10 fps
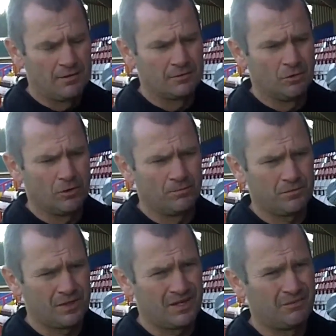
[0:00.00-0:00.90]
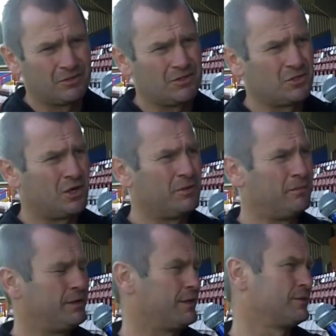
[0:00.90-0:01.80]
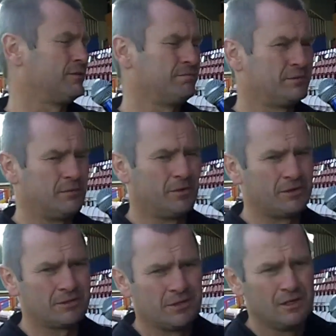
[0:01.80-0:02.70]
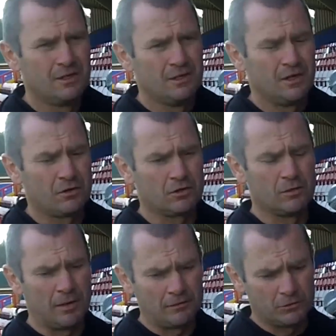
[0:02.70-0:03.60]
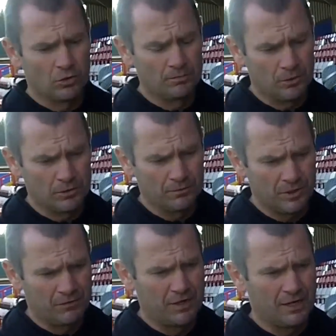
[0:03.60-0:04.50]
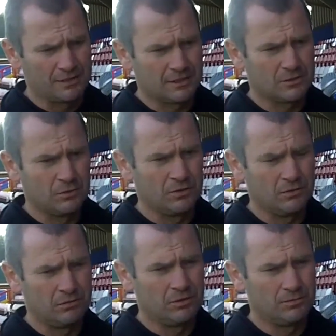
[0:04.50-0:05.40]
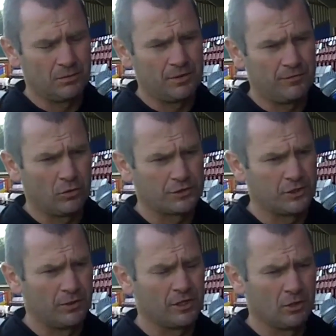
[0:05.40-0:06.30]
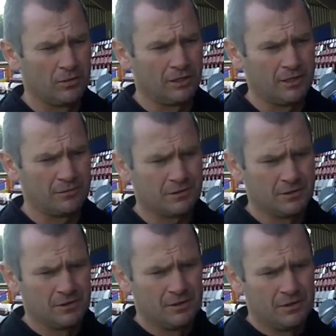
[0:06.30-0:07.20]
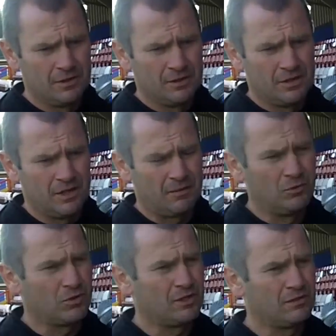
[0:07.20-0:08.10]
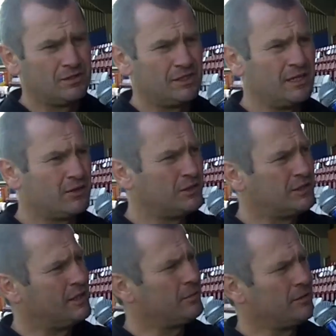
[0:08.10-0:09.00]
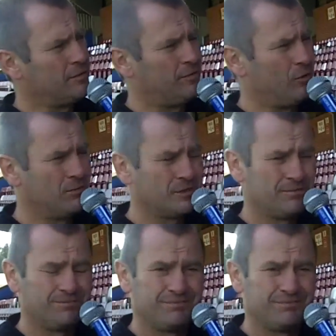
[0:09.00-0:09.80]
There's Martin. I'm not so sure how many players are, to be honest. I've got to go back to the drawing board. I realise that we're probably fortunate to win a couple of games. I'm looking today. Could you see anybody performed?